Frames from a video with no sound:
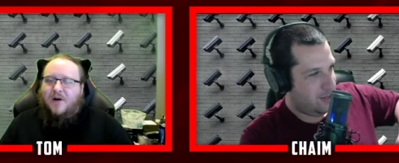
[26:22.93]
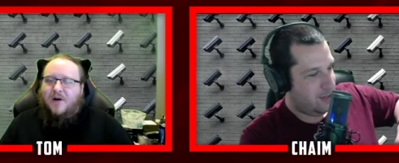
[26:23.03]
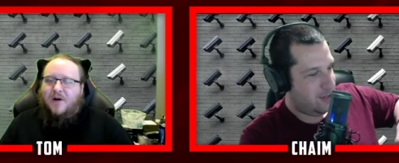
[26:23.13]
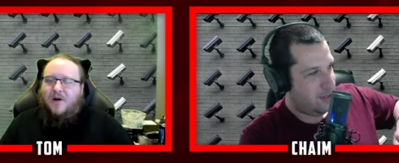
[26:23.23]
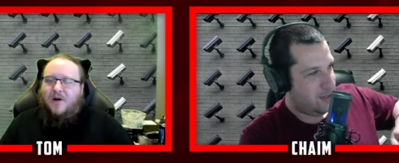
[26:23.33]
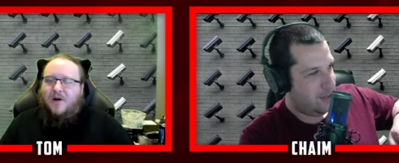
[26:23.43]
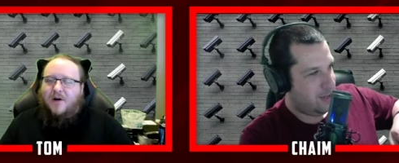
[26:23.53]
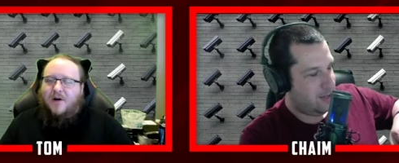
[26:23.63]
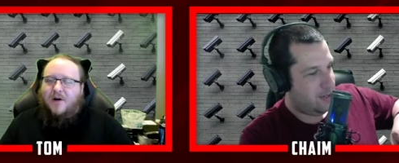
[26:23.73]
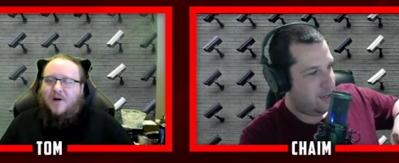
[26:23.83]
Speaker 1: you know uh,
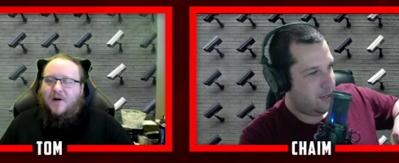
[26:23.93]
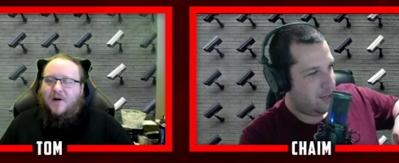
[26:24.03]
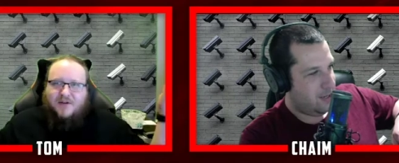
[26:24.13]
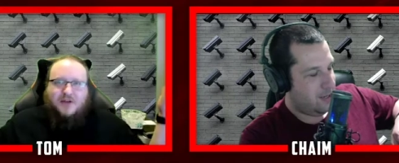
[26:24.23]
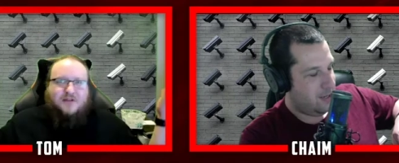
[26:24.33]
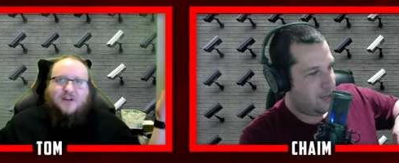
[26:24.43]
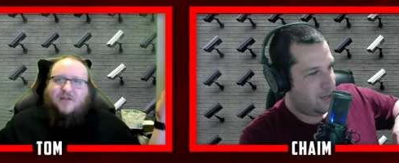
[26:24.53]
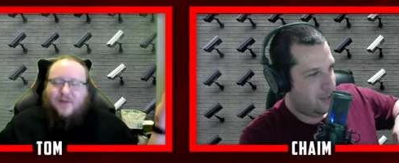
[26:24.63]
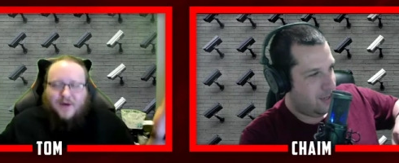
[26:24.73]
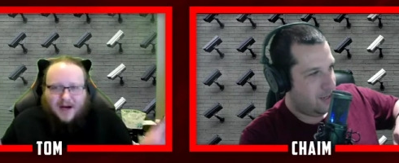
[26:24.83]
user
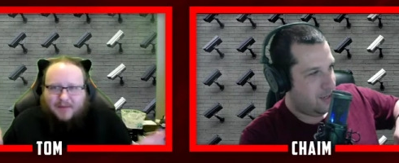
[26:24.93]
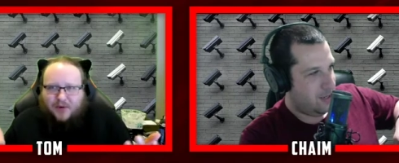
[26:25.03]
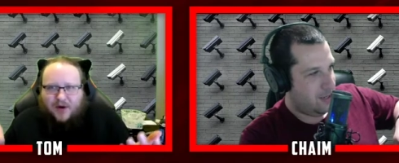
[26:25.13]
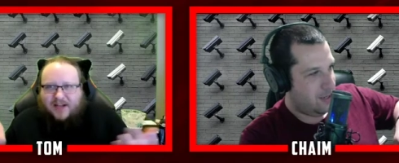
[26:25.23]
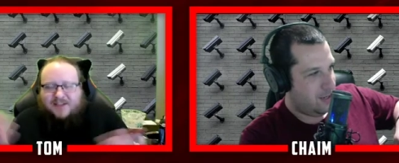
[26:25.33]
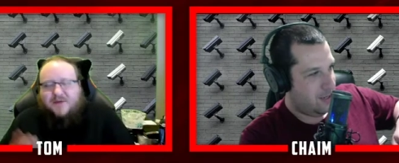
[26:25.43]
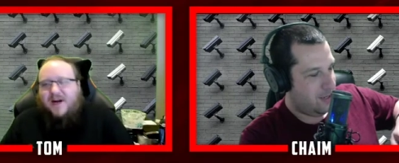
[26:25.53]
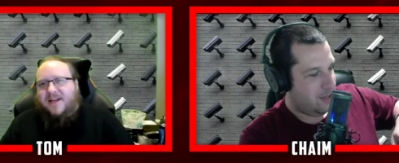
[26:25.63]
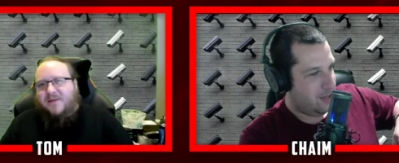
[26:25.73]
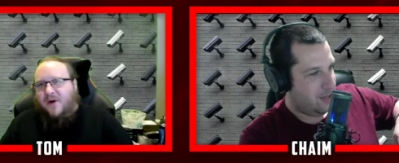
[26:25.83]
free upgrades,
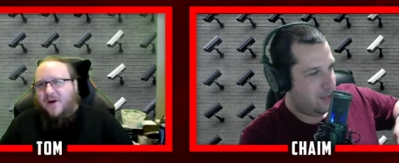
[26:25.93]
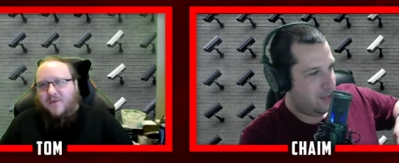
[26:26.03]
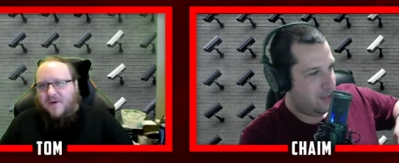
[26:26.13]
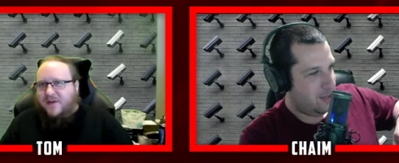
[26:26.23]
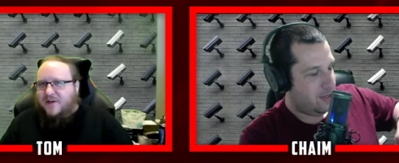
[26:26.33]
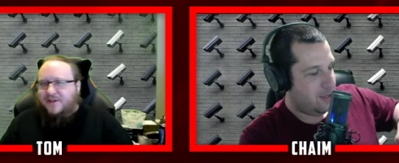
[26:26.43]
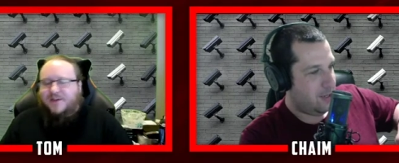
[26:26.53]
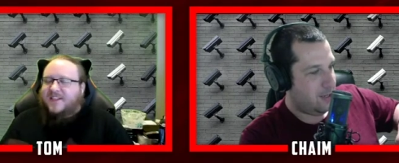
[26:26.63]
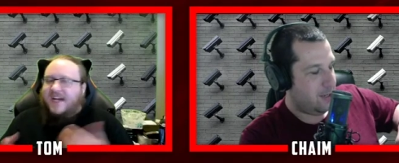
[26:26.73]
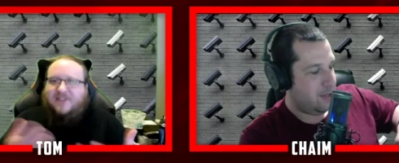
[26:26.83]
right? Where where the user
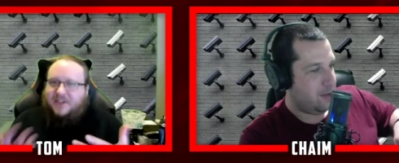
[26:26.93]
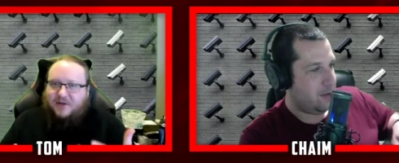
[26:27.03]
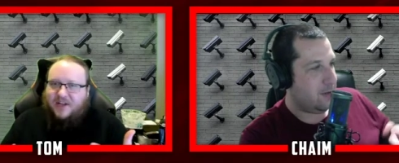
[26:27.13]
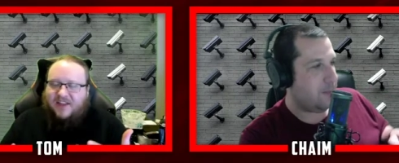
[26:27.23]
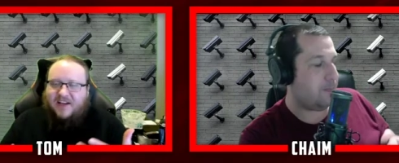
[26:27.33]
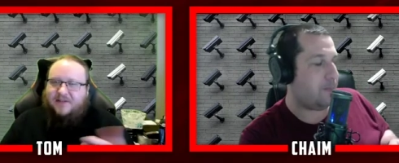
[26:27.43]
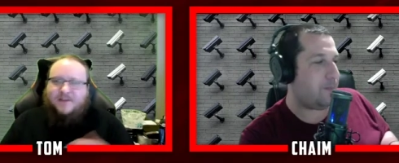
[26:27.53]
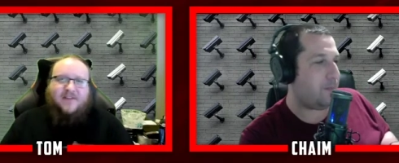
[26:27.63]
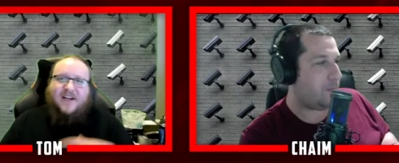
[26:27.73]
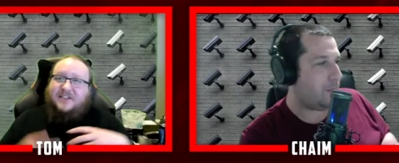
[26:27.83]
doesn't have to do anything and their
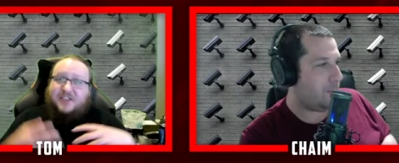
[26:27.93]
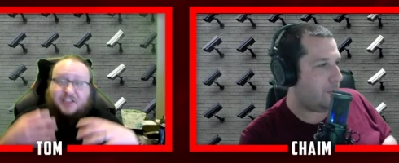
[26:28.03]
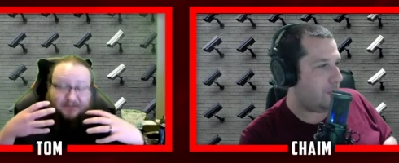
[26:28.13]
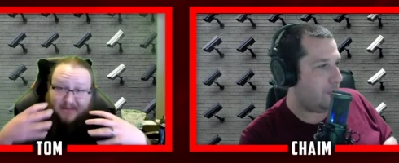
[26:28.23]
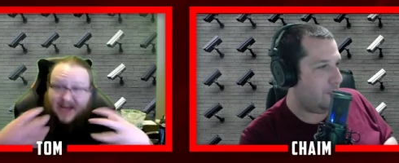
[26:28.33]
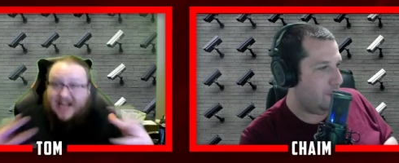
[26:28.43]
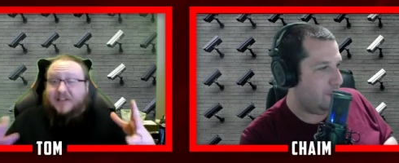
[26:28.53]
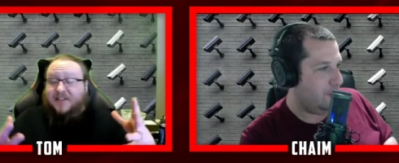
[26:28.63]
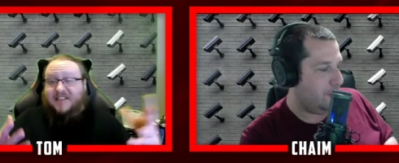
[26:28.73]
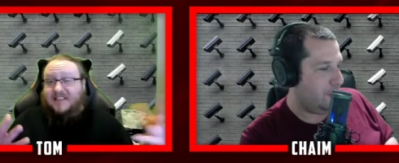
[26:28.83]
device just
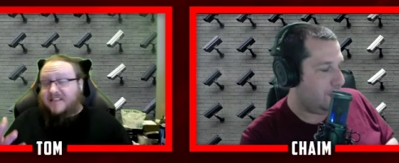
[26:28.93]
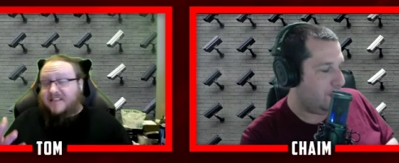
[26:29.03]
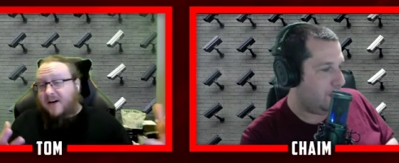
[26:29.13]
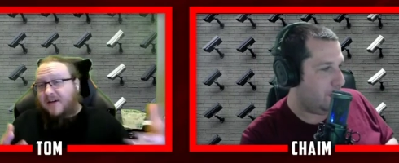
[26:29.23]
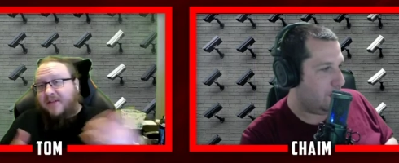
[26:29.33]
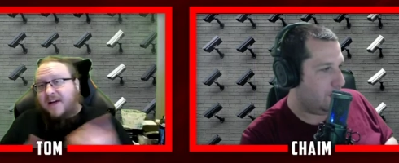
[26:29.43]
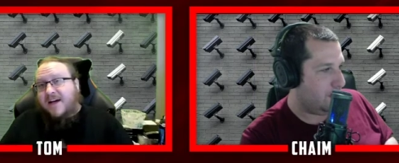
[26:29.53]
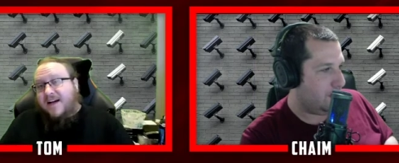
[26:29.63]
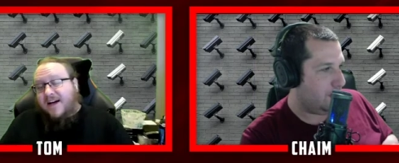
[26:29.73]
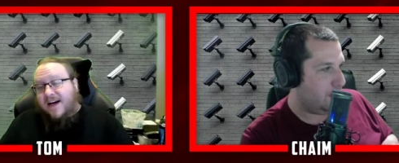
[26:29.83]
manages itself,
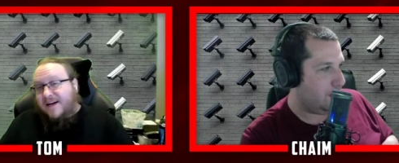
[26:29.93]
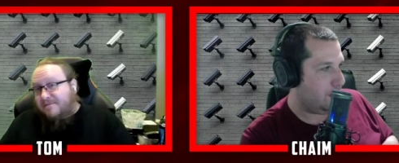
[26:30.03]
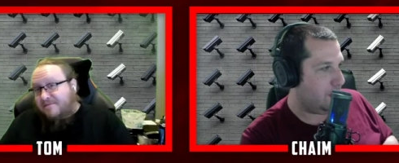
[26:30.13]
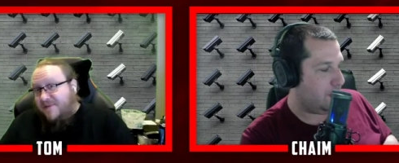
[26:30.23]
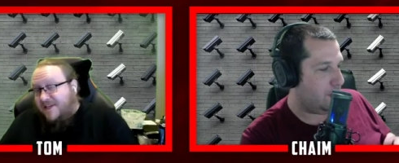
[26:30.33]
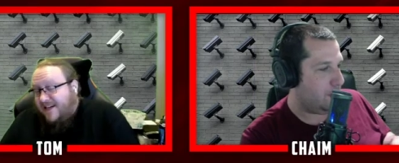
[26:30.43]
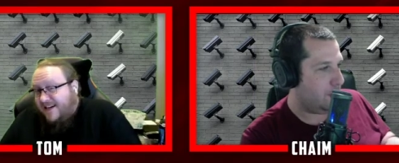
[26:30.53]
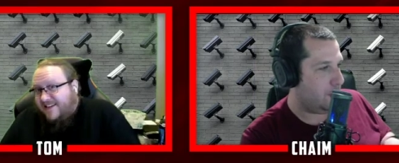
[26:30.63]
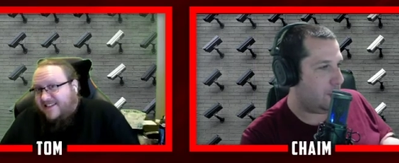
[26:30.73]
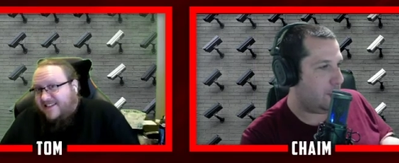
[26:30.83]
uh,
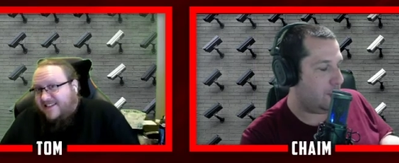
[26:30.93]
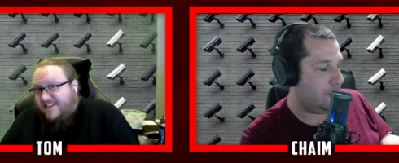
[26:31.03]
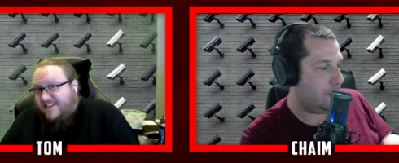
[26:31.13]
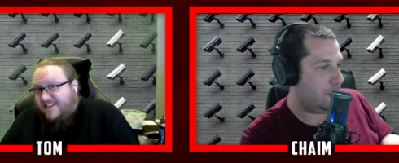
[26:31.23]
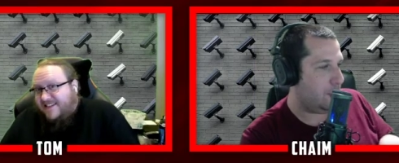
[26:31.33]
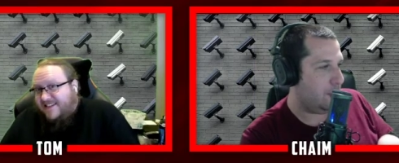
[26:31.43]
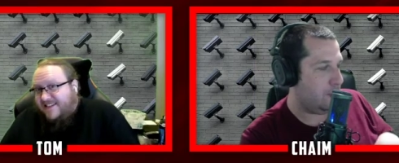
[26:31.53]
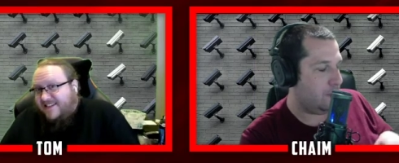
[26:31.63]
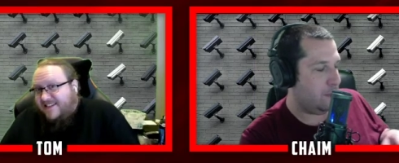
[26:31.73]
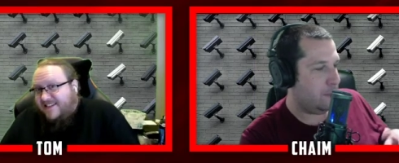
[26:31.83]
because
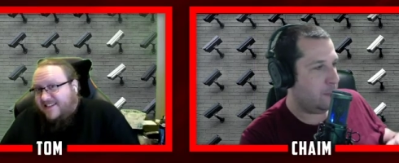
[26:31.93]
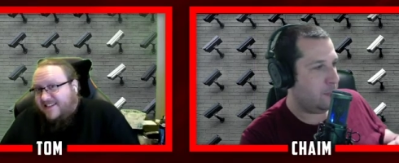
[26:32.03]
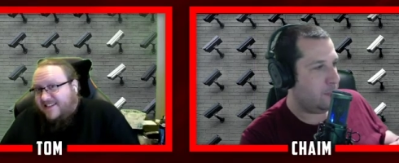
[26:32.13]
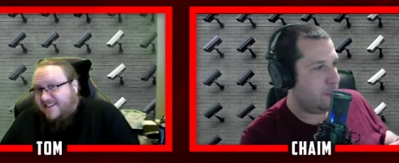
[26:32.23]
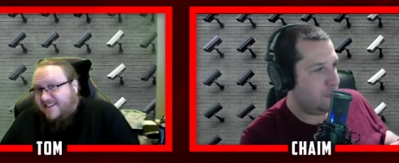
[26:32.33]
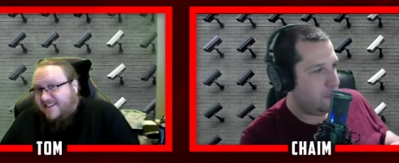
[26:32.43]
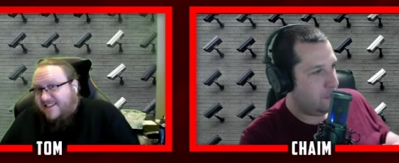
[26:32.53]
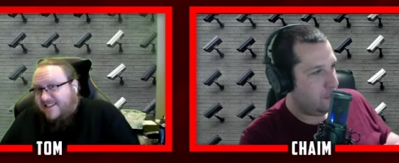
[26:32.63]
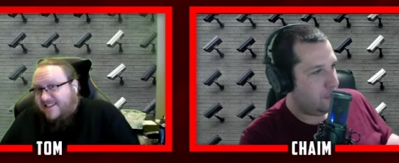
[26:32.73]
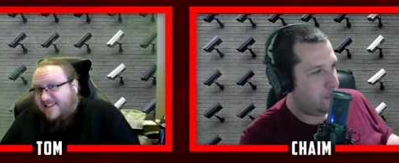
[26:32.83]
you're
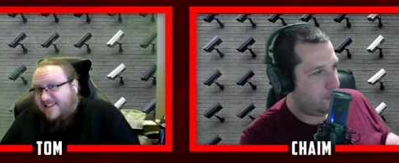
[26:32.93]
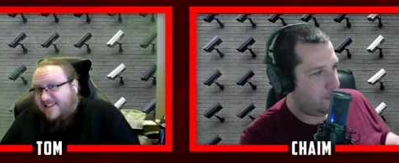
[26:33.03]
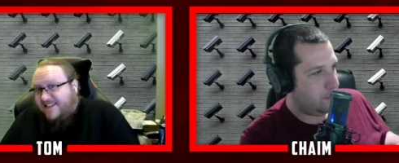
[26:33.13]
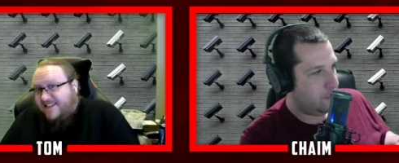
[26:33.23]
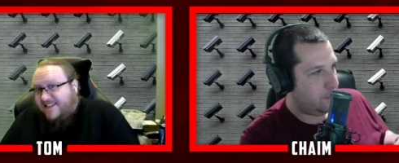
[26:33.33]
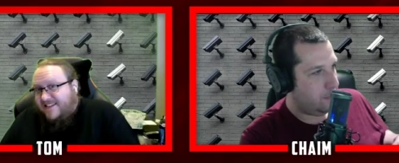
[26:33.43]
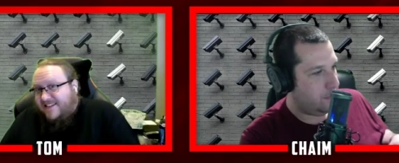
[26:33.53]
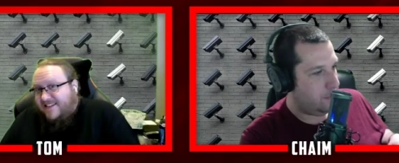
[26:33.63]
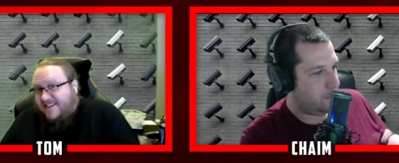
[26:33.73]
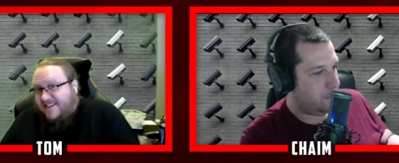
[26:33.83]
going to go down
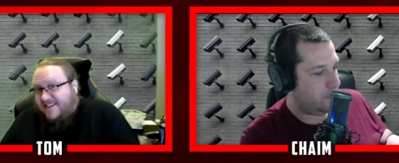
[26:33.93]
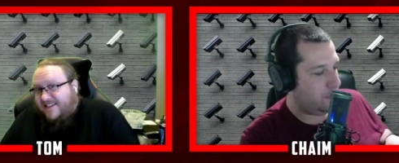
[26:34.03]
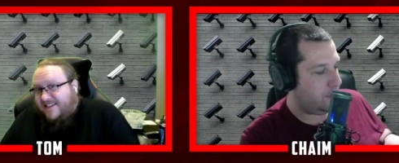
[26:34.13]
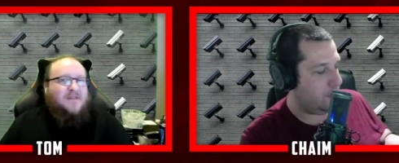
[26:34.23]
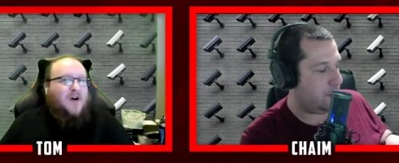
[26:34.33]
the route of